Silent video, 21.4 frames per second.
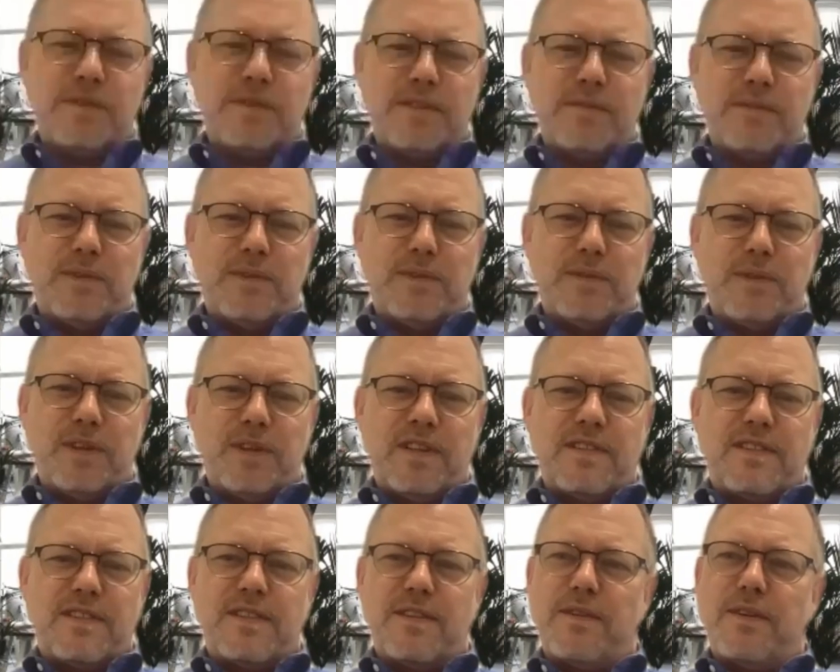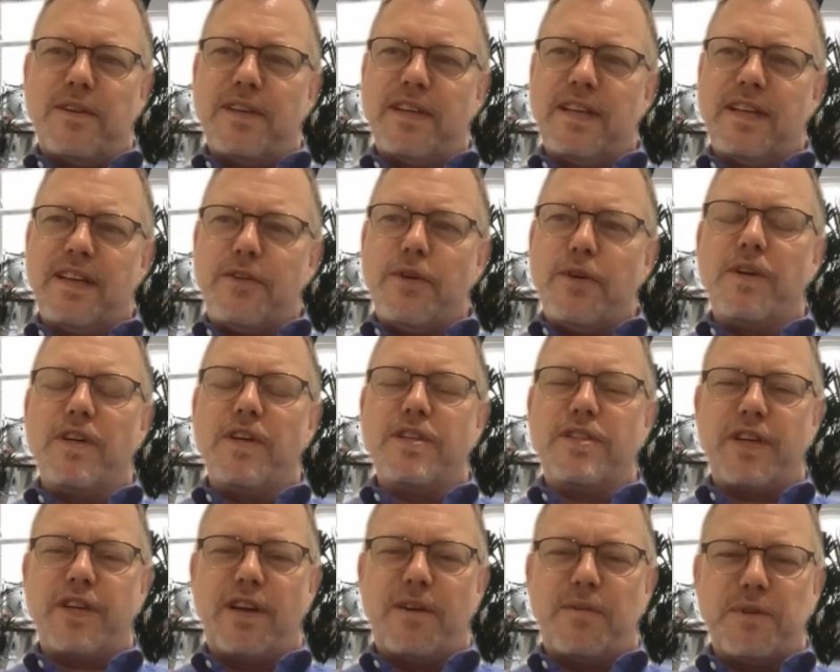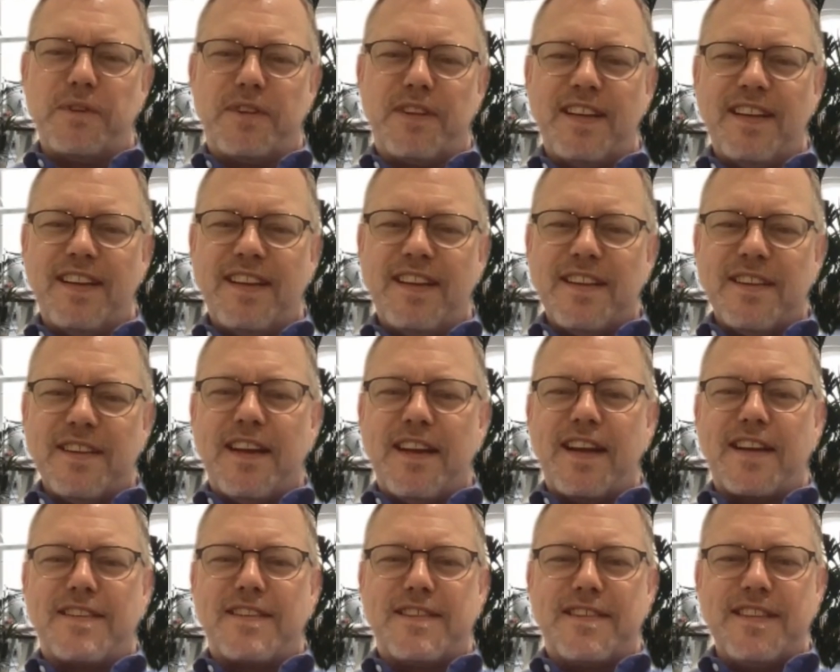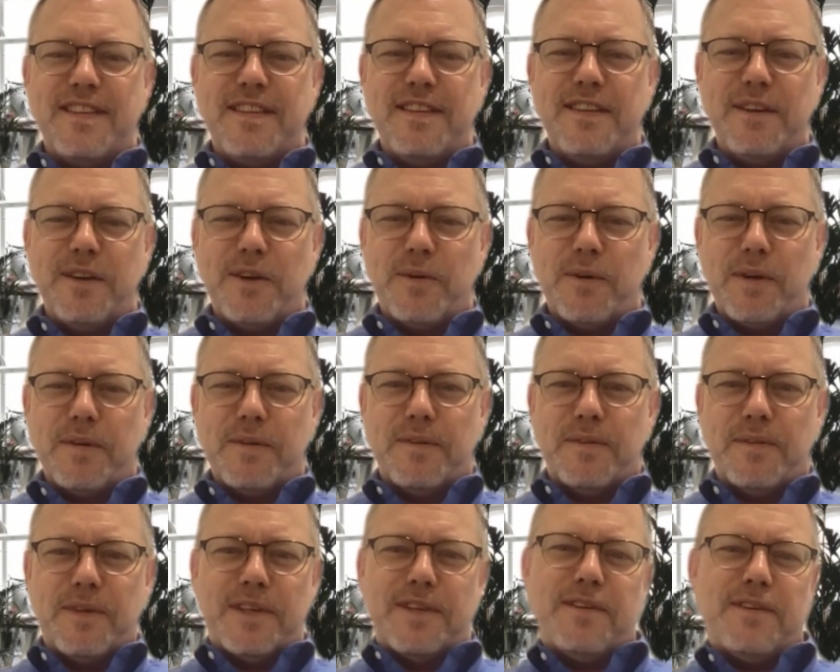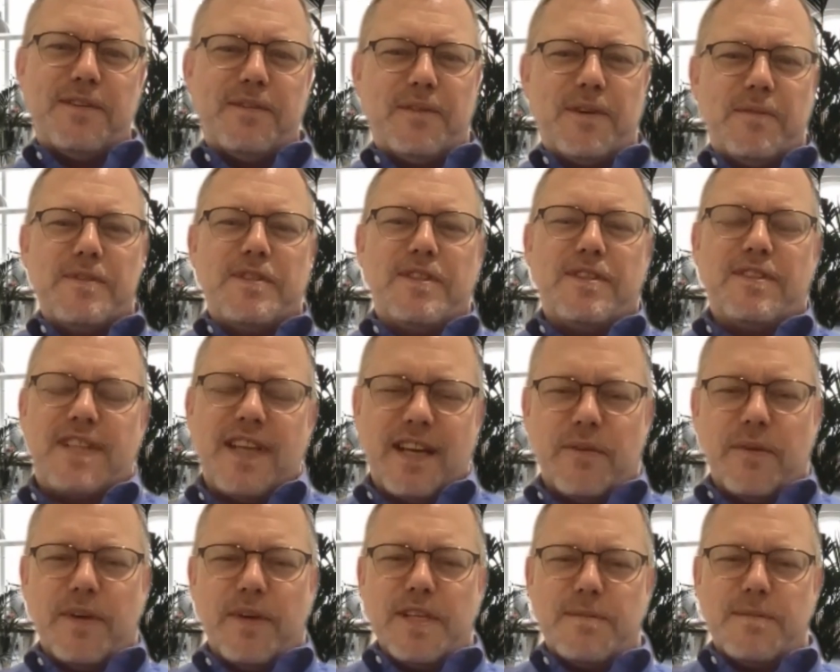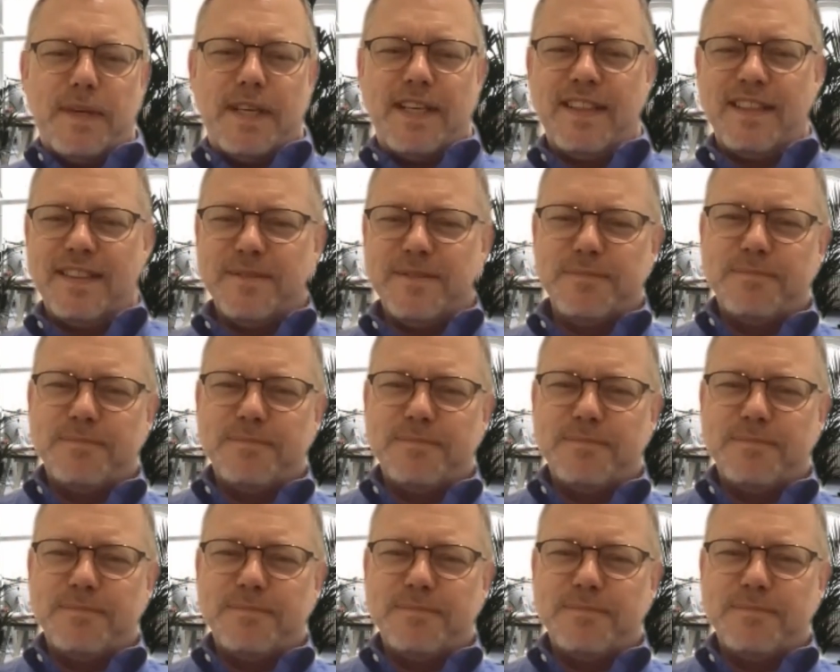What is sort of, if you were going to share with the next CEO, what would your takeaways be?